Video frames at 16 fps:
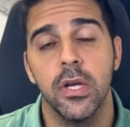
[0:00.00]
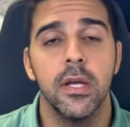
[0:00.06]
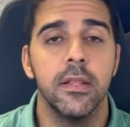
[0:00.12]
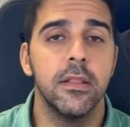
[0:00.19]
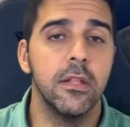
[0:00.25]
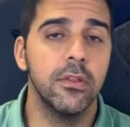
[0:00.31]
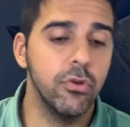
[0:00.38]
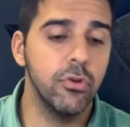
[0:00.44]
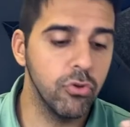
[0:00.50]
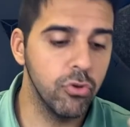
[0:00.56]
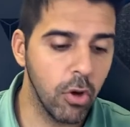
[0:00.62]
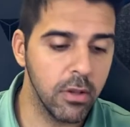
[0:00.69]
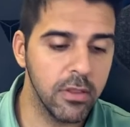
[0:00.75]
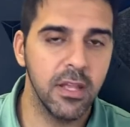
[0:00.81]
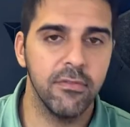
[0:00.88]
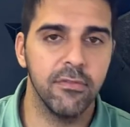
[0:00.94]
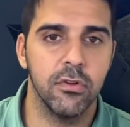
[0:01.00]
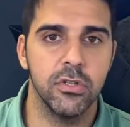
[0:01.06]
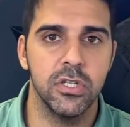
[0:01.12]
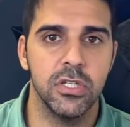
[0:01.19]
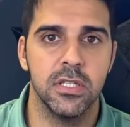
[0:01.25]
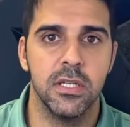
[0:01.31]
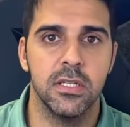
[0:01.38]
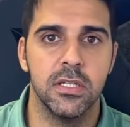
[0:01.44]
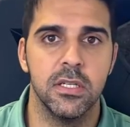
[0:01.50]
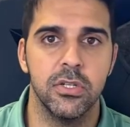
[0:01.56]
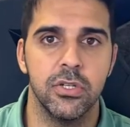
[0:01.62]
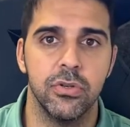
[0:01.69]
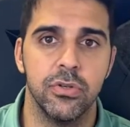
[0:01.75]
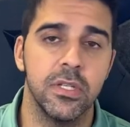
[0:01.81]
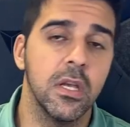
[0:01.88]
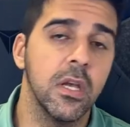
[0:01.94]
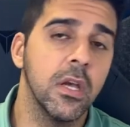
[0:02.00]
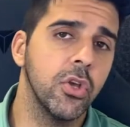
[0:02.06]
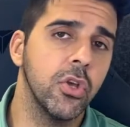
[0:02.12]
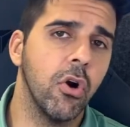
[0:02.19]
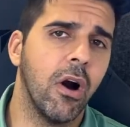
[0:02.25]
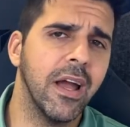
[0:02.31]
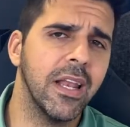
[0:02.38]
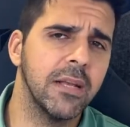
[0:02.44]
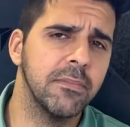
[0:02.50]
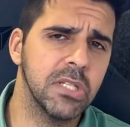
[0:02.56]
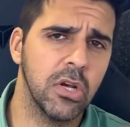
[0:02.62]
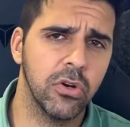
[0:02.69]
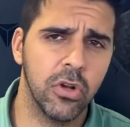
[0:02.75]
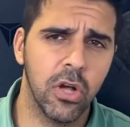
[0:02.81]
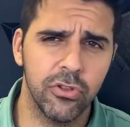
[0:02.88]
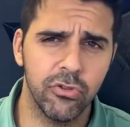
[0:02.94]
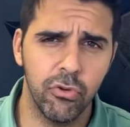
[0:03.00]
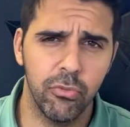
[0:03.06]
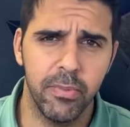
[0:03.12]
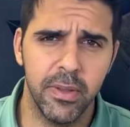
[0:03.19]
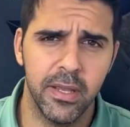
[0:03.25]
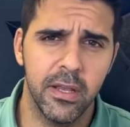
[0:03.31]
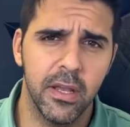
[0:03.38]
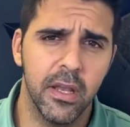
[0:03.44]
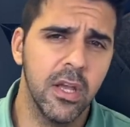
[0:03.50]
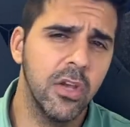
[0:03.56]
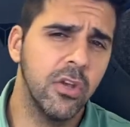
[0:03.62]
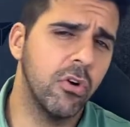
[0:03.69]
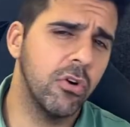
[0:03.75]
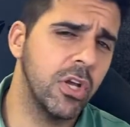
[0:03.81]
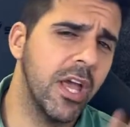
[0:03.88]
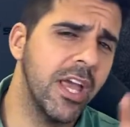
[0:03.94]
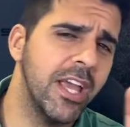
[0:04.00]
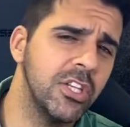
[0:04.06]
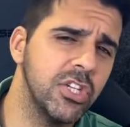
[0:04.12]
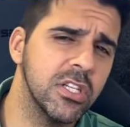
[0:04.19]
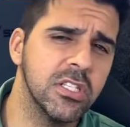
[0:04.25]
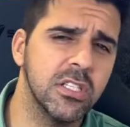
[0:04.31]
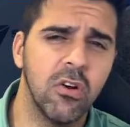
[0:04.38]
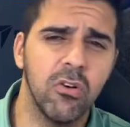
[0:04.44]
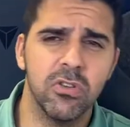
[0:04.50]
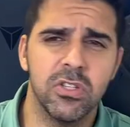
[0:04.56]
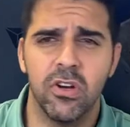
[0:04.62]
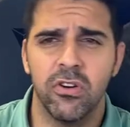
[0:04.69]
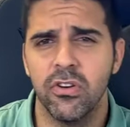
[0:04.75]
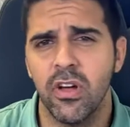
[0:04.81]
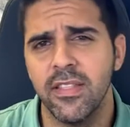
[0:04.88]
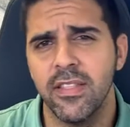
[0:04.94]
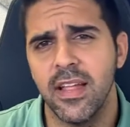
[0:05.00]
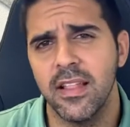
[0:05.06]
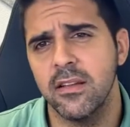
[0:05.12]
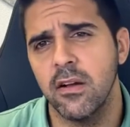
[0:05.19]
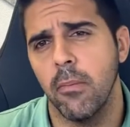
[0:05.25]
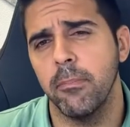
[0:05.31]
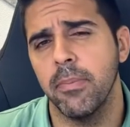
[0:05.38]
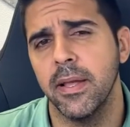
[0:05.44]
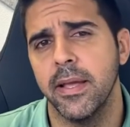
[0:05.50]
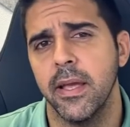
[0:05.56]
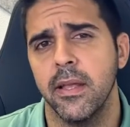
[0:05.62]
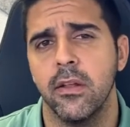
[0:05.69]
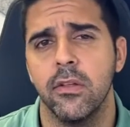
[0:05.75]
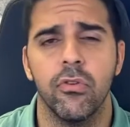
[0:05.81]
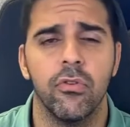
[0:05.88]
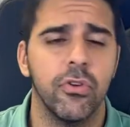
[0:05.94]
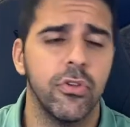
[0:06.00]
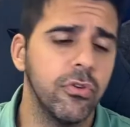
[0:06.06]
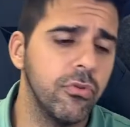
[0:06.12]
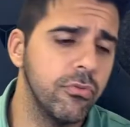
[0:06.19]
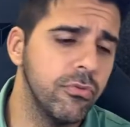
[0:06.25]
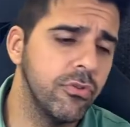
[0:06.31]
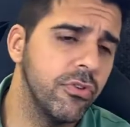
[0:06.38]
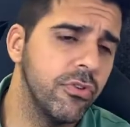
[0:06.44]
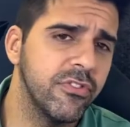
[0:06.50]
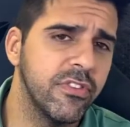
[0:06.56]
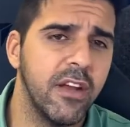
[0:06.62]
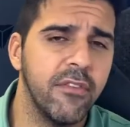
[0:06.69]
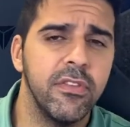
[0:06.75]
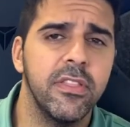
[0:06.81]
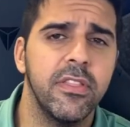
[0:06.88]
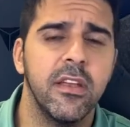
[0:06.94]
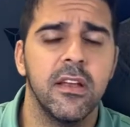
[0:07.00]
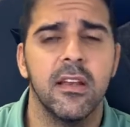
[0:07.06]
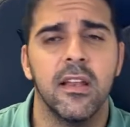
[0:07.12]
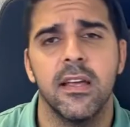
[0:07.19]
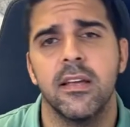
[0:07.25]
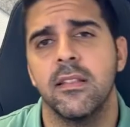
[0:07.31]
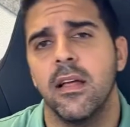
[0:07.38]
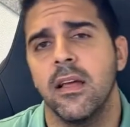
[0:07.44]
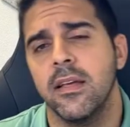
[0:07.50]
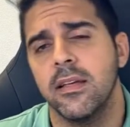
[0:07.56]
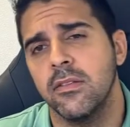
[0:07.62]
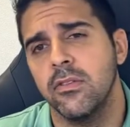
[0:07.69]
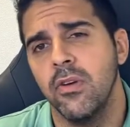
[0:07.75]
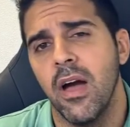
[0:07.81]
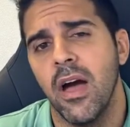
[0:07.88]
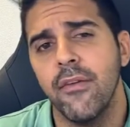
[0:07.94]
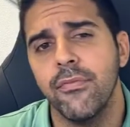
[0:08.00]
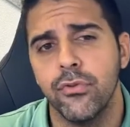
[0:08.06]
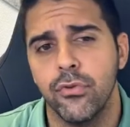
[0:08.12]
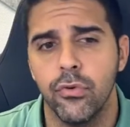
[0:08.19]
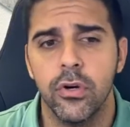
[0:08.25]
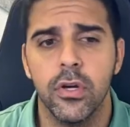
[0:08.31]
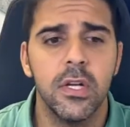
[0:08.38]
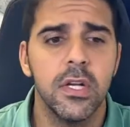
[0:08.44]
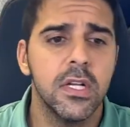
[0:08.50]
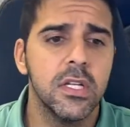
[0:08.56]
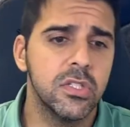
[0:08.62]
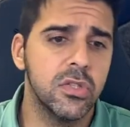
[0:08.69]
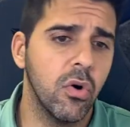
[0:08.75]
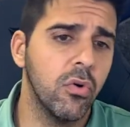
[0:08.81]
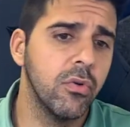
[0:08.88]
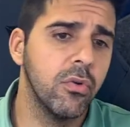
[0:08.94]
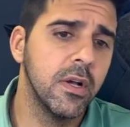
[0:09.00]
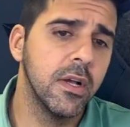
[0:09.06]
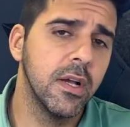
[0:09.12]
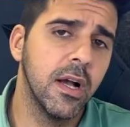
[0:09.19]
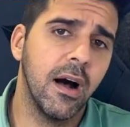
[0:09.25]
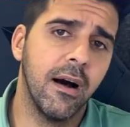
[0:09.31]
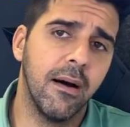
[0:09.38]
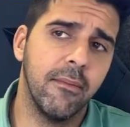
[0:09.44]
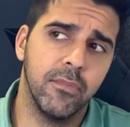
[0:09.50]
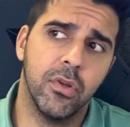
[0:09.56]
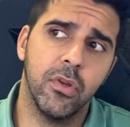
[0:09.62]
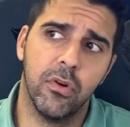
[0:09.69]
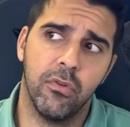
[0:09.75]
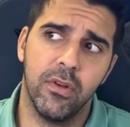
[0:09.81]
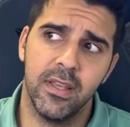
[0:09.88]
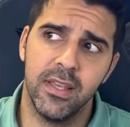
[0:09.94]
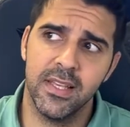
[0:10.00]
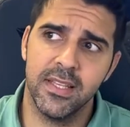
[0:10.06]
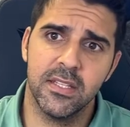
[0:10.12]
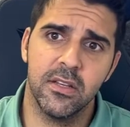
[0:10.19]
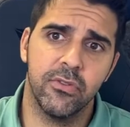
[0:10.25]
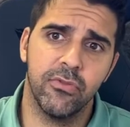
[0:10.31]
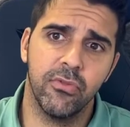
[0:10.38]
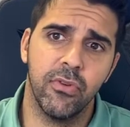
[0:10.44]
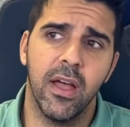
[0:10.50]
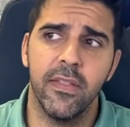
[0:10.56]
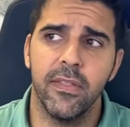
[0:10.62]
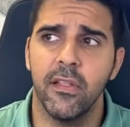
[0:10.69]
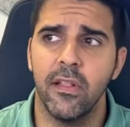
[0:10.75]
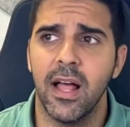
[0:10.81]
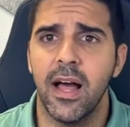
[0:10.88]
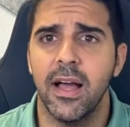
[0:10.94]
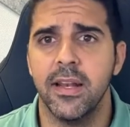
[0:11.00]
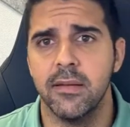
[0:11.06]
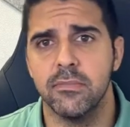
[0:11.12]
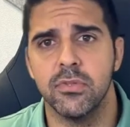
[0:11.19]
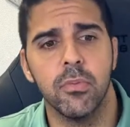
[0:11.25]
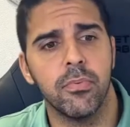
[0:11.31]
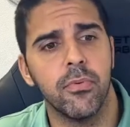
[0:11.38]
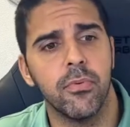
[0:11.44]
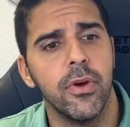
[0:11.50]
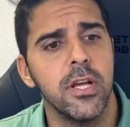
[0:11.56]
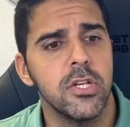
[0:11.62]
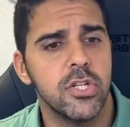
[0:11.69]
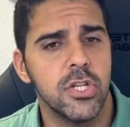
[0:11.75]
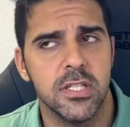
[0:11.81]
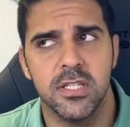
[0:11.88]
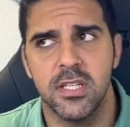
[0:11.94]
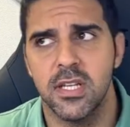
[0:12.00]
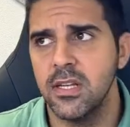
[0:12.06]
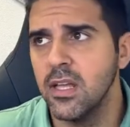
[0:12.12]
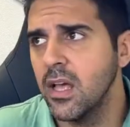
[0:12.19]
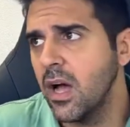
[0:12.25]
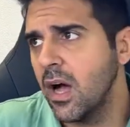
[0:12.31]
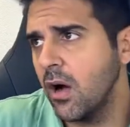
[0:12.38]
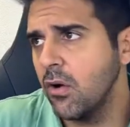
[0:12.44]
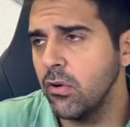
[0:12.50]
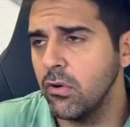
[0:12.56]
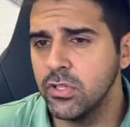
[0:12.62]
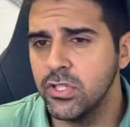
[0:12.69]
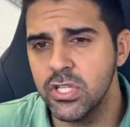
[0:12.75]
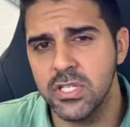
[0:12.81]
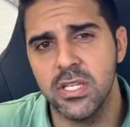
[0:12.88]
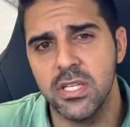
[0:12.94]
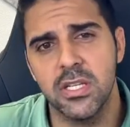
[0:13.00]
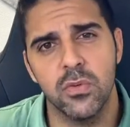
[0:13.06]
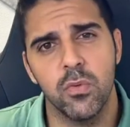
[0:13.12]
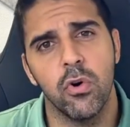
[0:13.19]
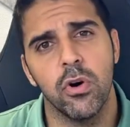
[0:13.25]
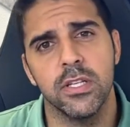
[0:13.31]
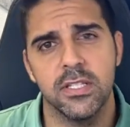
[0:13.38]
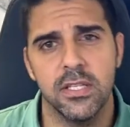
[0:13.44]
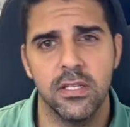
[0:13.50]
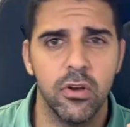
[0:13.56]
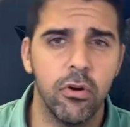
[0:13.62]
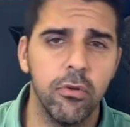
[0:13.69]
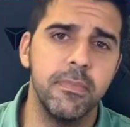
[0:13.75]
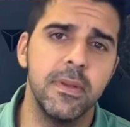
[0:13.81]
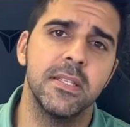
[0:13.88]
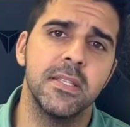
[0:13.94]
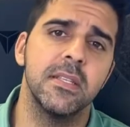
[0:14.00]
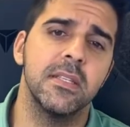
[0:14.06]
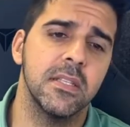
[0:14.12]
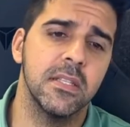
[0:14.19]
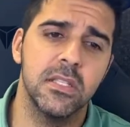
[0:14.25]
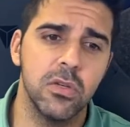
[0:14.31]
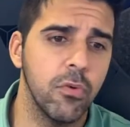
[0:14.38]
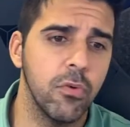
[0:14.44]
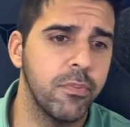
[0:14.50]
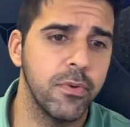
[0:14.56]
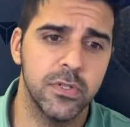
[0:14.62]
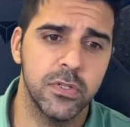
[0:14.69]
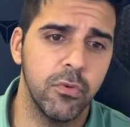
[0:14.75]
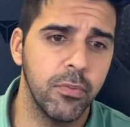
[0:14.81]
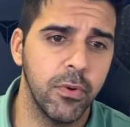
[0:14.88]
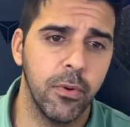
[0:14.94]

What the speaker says: that you don't have logistics issues. Your items are not too big, your HS codes are not that complicated, or you used everything like you have to. So, easier to handle items, operations, and how logistics works in your business, it's super, super